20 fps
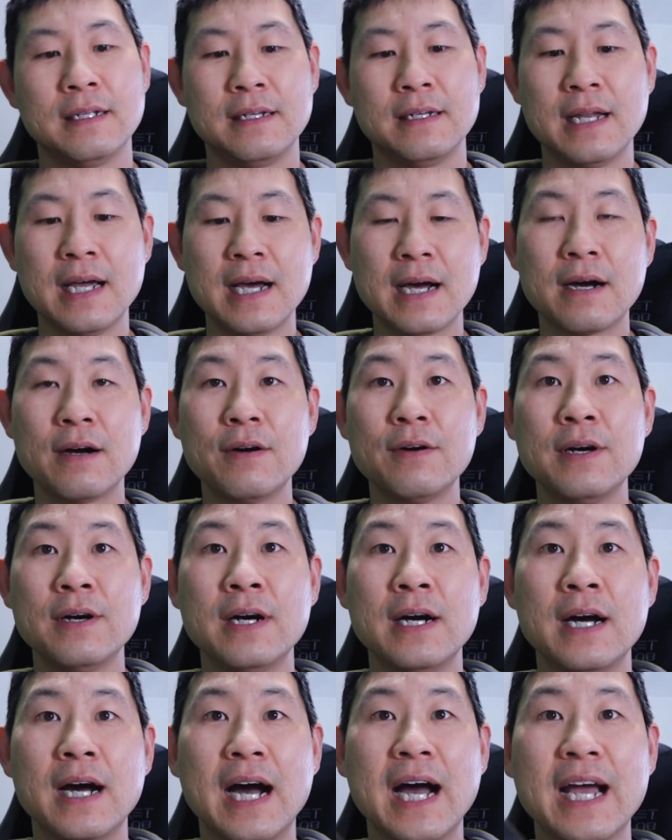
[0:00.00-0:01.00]
Now,
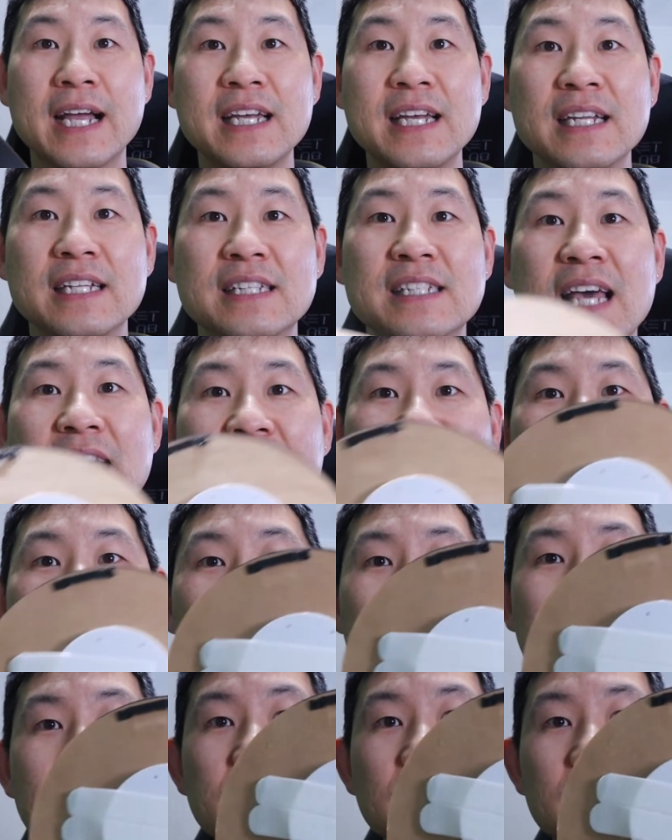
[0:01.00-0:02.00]
I could
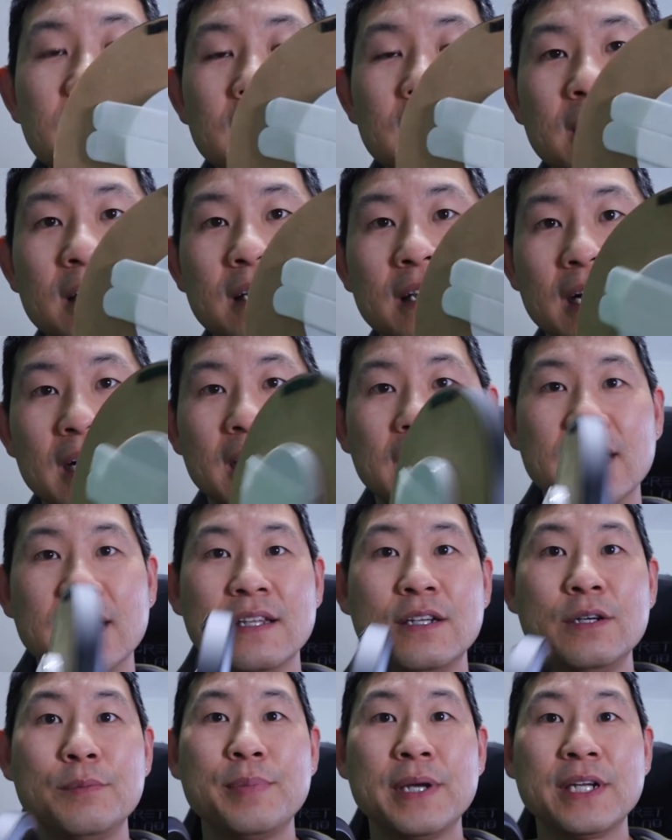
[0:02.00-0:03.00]
attach this uh,
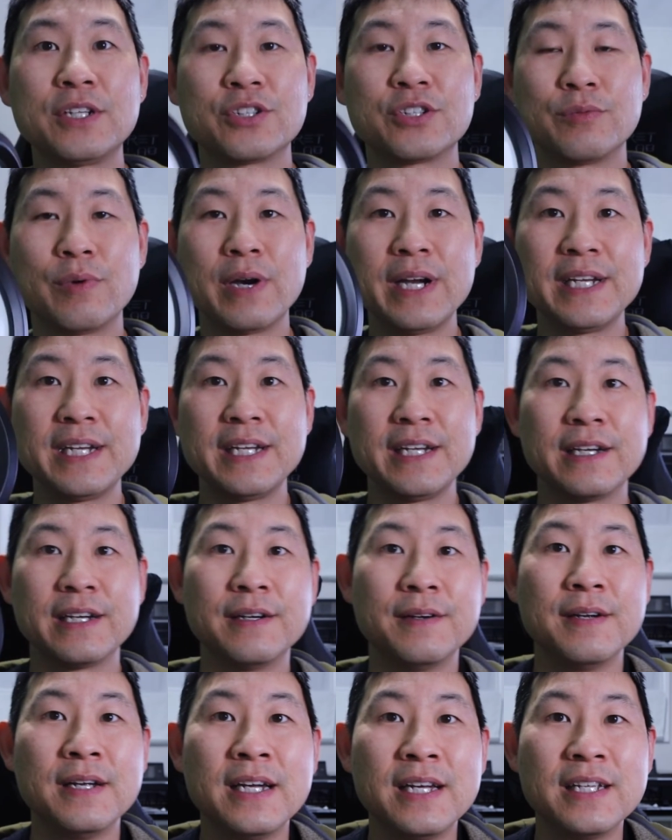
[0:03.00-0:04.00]
little picture right
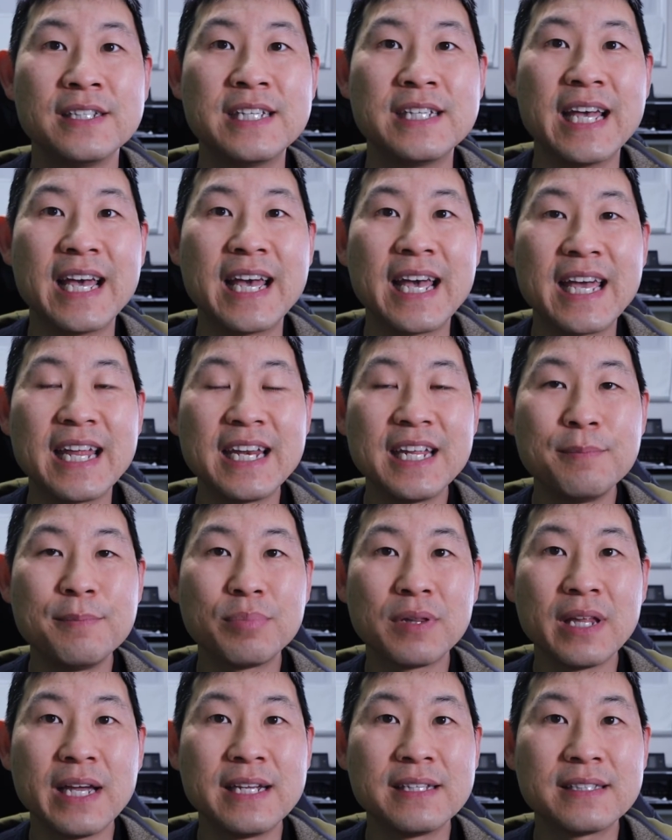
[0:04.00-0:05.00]
here to any
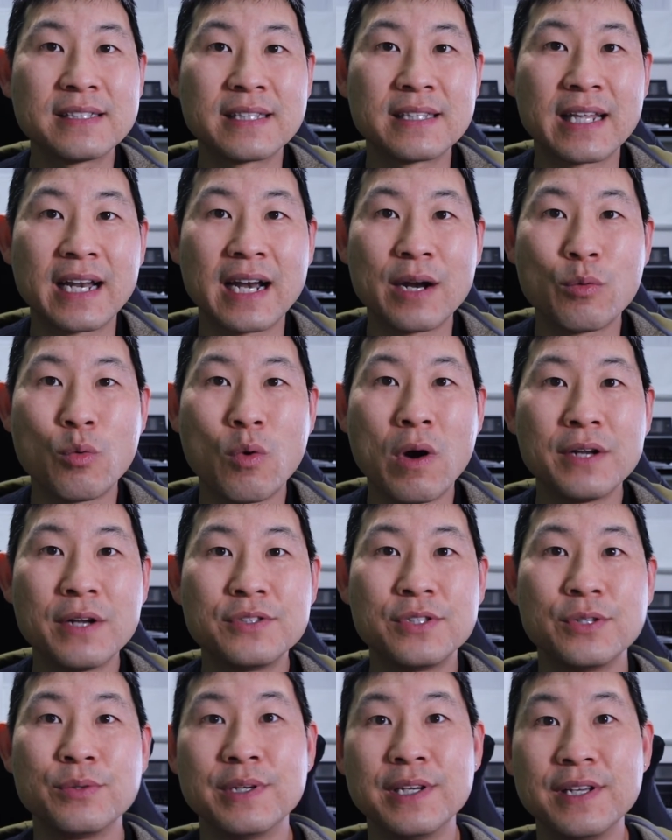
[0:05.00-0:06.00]
place that I
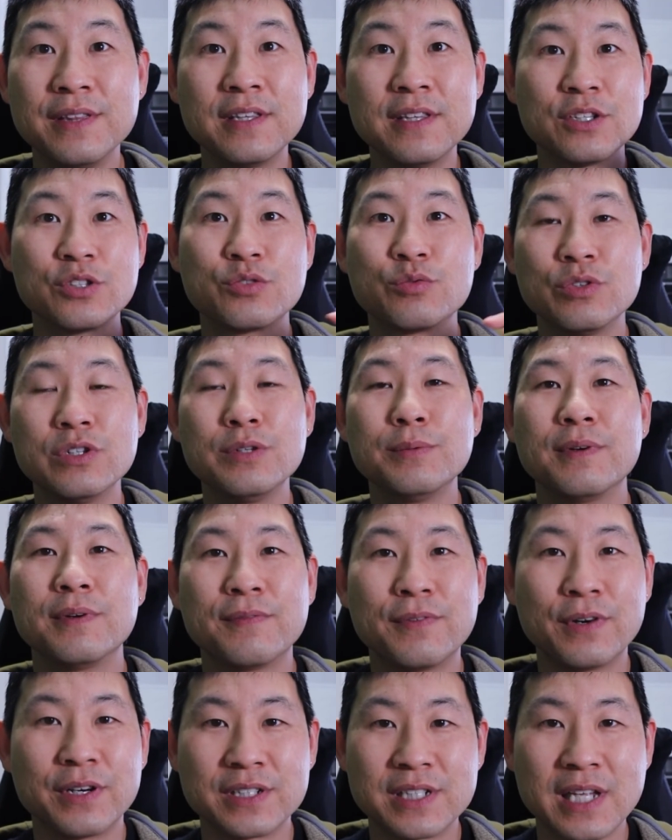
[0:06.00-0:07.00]
want to in this room,
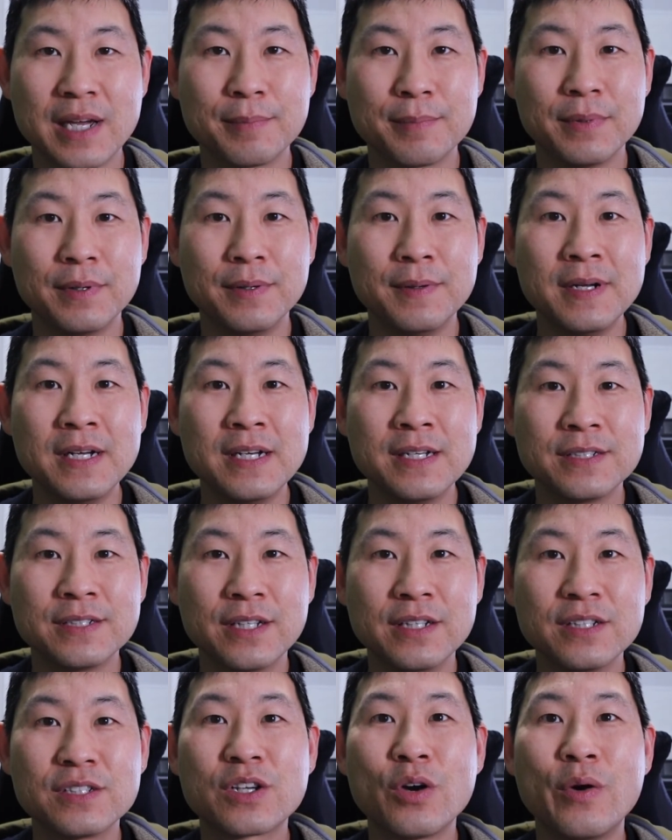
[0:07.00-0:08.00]
for example.
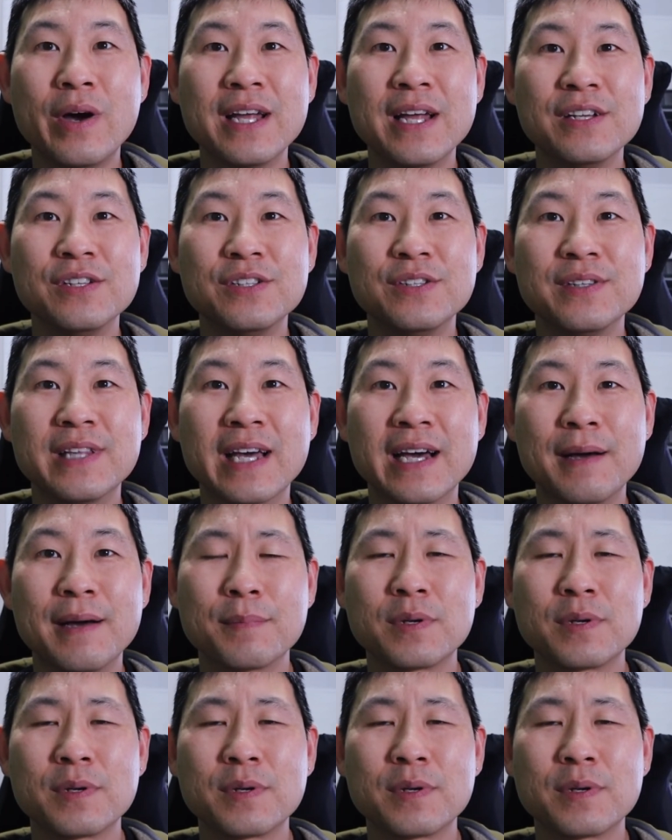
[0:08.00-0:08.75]
So let's go ahead and do that.